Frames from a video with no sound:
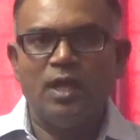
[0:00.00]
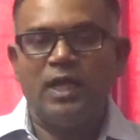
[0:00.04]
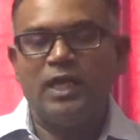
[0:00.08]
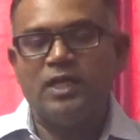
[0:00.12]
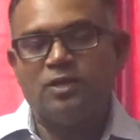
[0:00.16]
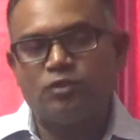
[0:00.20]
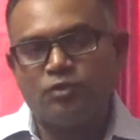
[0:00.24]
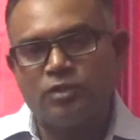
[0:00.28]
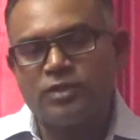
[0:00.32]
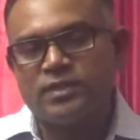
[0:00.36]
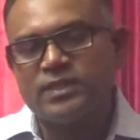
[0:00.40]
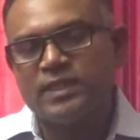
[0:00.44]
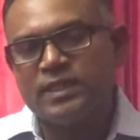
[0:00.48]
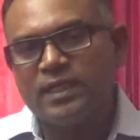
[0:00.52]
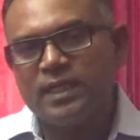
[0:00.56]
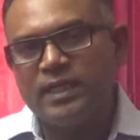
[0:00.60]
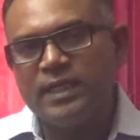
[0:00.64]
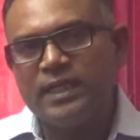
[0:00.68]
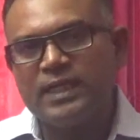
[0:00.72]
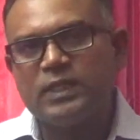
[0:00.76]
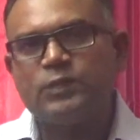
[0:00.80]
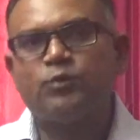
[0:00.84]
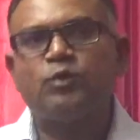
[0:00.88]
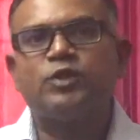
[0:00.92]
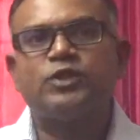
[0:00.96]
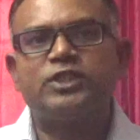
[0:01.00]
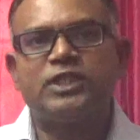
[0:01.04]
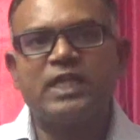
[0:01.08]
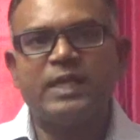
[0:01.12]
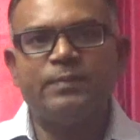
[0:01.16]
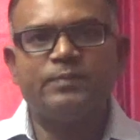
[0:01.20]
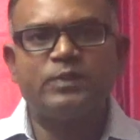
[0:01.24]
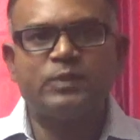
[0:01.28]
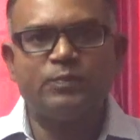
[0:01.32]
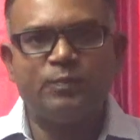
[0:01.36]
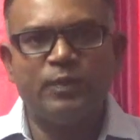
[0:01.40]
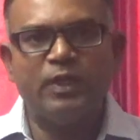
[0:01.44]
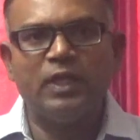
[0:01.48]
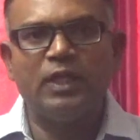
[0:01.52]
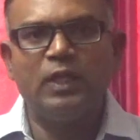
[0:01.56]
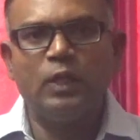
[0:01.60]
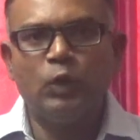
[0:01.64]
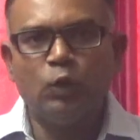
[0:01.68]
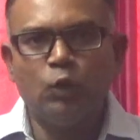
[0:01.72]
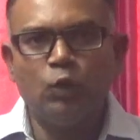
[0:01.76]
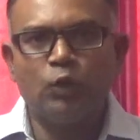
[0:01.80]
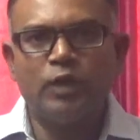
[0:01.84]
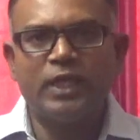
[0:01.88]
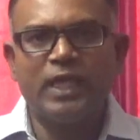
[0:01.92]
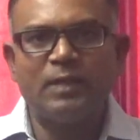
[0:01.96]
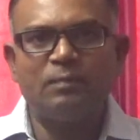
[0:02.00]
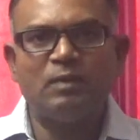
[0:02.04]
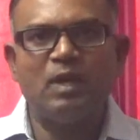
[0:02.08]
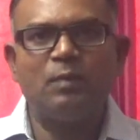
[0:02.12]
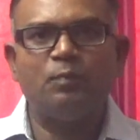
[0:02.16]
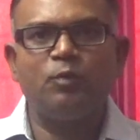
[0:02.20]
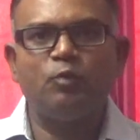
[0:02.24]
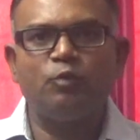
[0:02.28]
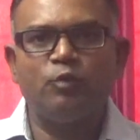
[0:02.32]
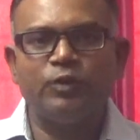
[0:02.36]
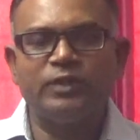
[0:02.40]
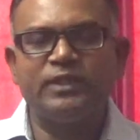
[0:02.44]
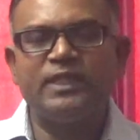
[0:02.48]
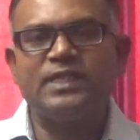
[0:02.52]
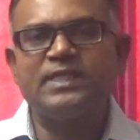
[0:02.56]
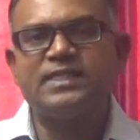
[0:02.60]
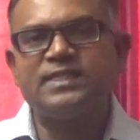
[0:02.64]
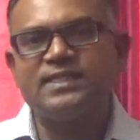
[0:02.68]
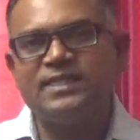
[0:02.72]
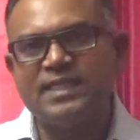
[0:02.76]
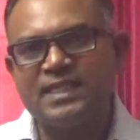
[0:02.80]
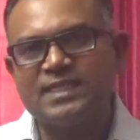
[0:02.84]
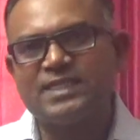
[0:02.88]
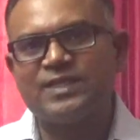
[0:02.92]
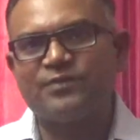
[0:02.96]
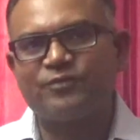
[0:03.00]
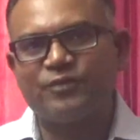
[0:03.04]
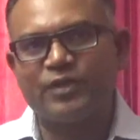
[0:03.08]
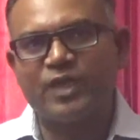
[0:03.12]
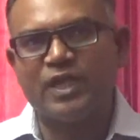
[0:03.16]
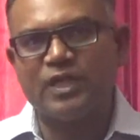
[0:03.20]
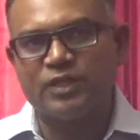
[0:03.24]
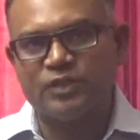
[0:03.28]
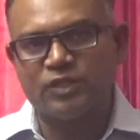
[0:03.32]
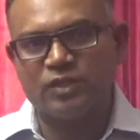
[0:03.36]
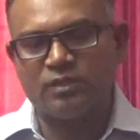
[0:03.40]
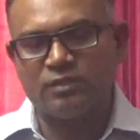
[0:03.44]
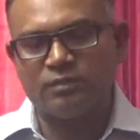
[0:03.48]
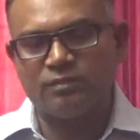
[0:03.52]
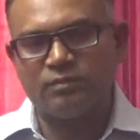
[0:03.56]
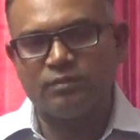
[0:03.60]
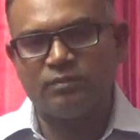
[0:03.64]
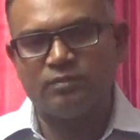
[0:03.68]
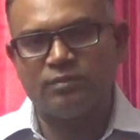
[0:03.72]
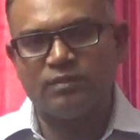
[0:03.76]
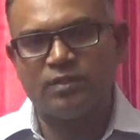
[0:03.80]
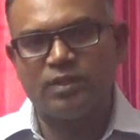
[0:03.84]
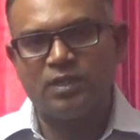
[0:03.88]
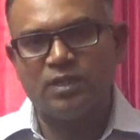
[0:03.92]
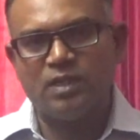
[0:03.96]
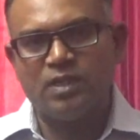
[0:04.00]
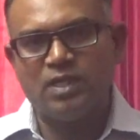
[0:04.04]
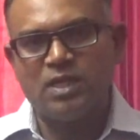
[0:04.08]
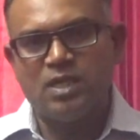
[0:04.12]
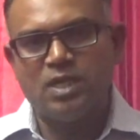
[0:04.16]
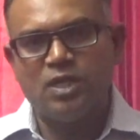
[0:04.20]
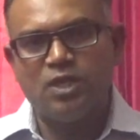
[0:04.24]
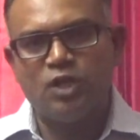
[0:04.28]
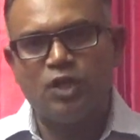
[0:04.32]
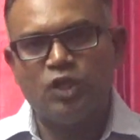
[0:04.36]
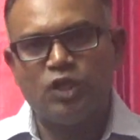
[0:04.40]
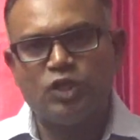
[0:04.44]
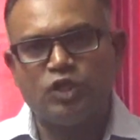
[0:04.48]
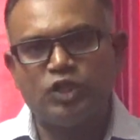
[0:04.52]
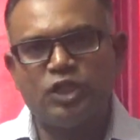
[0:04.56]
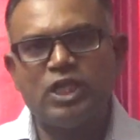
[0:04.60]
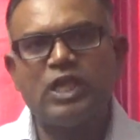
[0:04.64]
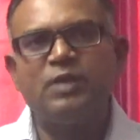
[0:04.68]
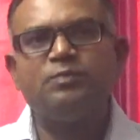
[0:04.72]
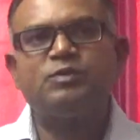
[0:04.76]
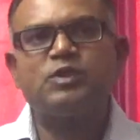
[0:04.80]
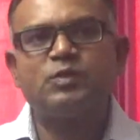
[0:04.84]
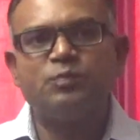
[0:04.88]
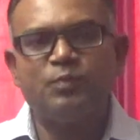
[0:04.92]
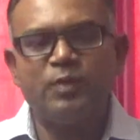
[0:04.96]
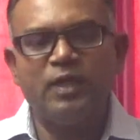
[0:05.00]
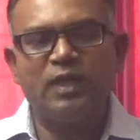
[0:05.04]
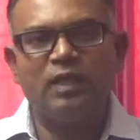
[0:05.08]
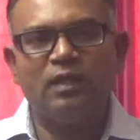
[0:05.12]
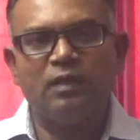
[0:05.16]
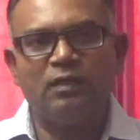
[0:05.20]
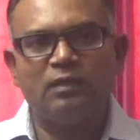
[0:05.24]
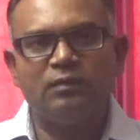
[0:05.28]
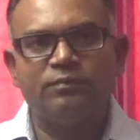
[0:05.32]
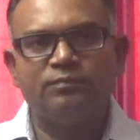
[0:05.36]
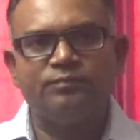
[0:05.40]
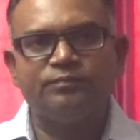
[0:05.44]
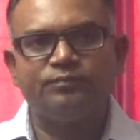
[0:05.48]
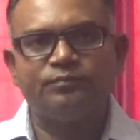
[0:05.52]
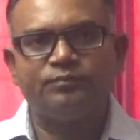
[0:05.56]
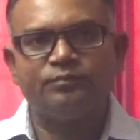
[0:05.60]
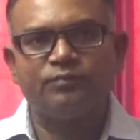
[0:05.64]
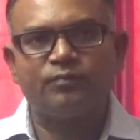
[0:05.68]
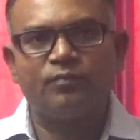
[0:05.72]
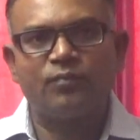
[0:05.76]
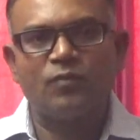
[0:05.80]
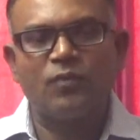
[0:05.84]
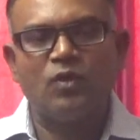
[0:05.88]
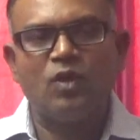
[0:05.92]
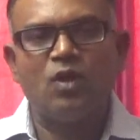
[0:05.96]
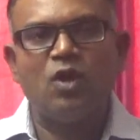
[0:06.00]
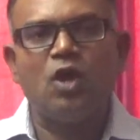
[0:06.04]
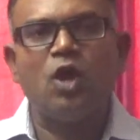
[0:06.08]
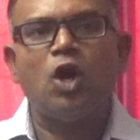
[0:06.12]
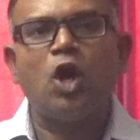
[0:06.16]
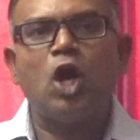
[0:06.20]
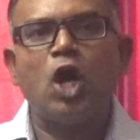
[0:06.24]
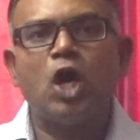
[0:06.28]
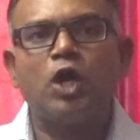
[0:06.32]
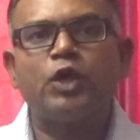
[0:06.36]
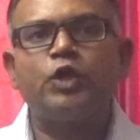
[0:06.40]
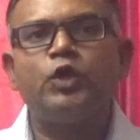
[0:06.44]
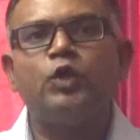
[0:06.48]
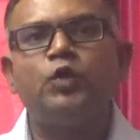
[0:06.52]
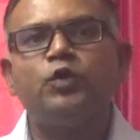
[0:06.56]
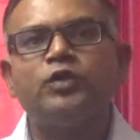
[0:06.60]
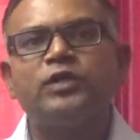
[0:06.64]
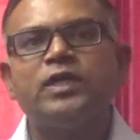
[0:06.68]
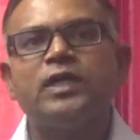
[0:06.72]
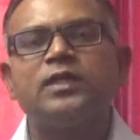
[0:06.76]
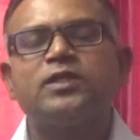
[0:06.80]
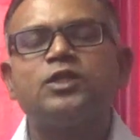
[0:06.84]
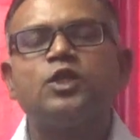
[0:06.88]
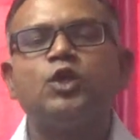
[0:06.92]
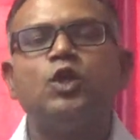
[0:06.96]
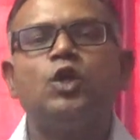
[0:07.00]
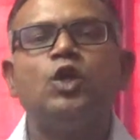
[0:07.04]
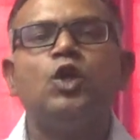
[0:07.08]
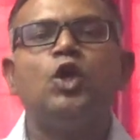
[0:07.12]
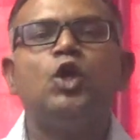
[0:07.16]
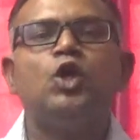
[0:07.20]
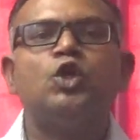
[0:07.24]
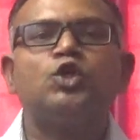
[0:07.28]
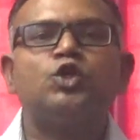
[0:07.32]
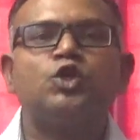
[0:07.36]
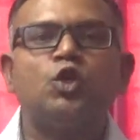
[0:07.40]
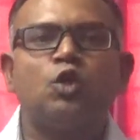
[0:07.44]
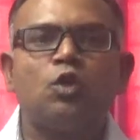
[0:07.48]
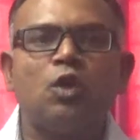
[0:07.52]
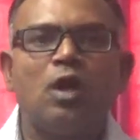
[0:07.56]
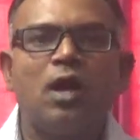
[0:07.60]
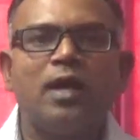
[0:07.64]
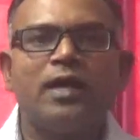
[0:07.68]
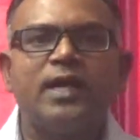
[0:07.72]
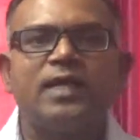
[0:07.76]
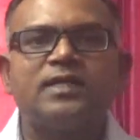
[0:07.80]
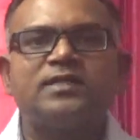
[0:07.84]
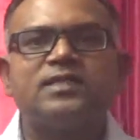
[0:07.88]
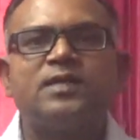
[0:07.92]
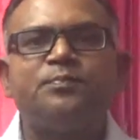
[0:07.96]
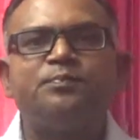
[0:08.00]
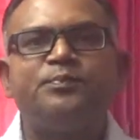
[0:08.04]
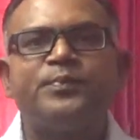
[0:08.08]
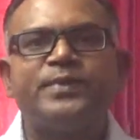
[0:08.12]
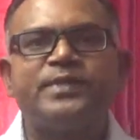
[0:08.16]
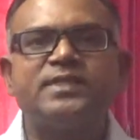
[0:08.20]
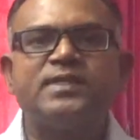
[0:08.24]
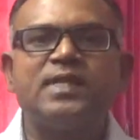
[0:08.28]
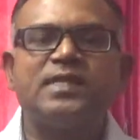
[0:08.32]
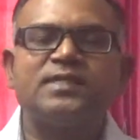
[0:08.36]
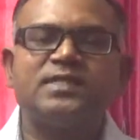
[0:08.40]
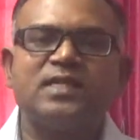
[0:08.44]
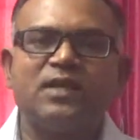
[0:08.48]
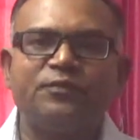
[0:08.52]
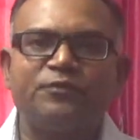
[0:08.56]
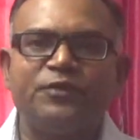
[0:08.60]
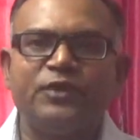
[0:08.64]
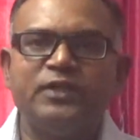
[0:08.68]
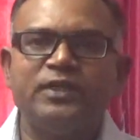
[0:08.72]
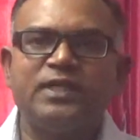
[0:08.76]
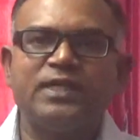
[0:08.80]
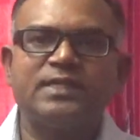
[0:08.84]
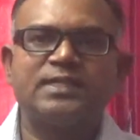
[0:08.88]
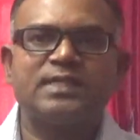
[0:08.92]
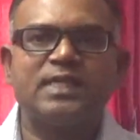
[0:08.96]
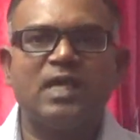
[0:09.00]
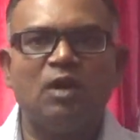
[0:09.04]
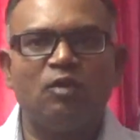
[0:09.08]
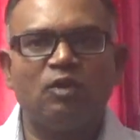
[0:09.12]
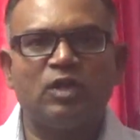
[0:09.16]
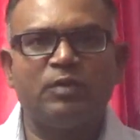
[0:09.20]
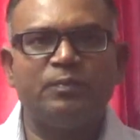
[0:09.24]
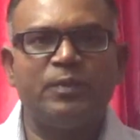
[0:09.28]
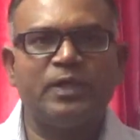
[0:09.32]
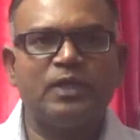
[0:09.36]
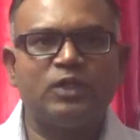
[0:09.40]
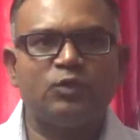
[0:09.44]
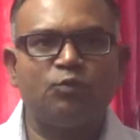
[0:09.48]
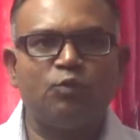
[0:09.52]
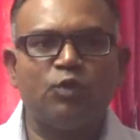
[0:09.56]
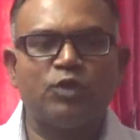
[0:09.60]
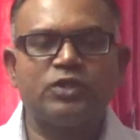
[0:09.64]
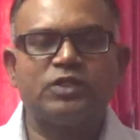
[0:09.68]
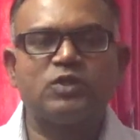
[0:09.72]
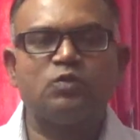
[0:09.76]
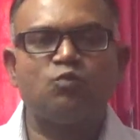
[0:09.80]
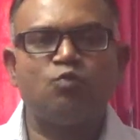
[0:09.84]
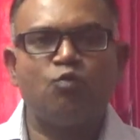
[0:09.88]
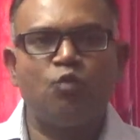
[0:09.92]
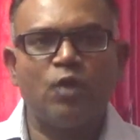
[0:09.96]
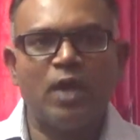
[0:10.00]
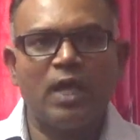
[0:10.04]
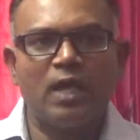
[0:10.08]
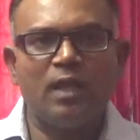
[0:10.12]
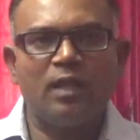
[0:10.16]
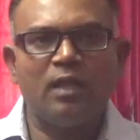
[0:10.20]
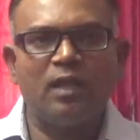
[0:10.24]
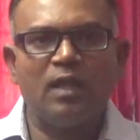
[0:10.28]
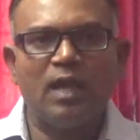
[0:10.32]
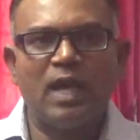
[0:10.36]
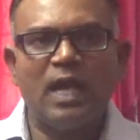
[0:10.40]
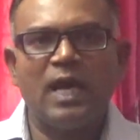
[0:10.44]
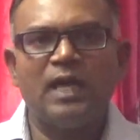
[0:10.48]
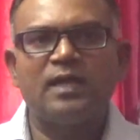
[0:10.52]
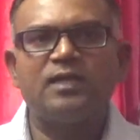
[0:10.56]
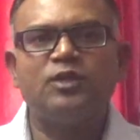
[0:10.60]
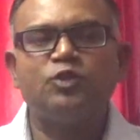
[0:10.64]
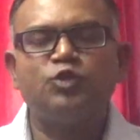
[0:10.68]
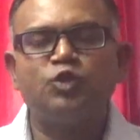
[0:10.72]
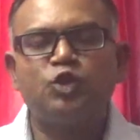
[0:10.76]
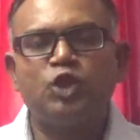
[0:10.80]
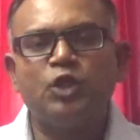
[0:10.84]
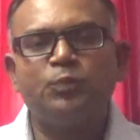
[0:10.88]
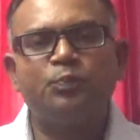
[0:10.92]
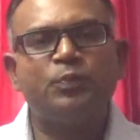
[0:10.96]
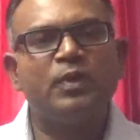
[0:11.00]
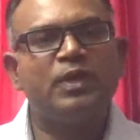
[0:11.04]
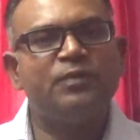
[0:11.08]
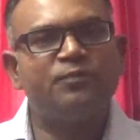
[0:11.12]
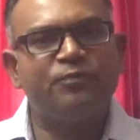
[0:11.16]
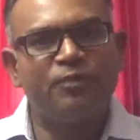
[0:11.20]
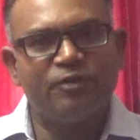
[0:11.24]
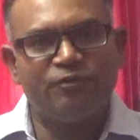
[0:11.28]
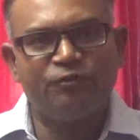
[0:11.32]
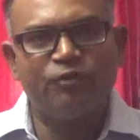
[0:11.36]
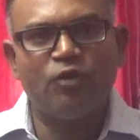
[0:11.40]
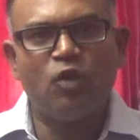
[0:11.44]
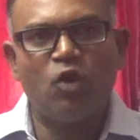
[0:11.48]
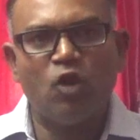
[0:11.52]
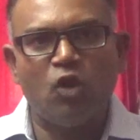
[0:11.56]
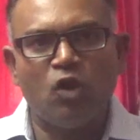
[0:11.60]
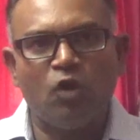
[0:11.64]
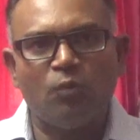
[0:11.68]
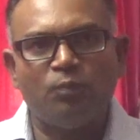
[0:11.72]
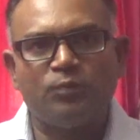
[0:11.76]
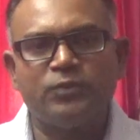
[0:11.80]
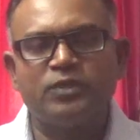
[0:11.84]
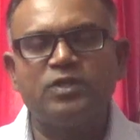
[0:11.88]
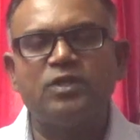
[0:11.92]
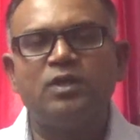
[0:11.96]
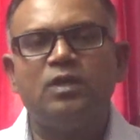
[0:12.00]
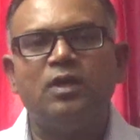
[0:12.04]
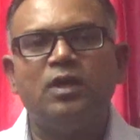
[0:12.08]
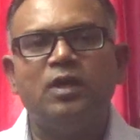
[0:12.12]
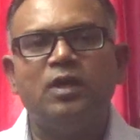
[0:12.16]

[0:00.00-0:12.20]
Interestingly, it was James Mill who came up with this justification. James Mill argued that so long as the business of India's government was well and cheaply performed,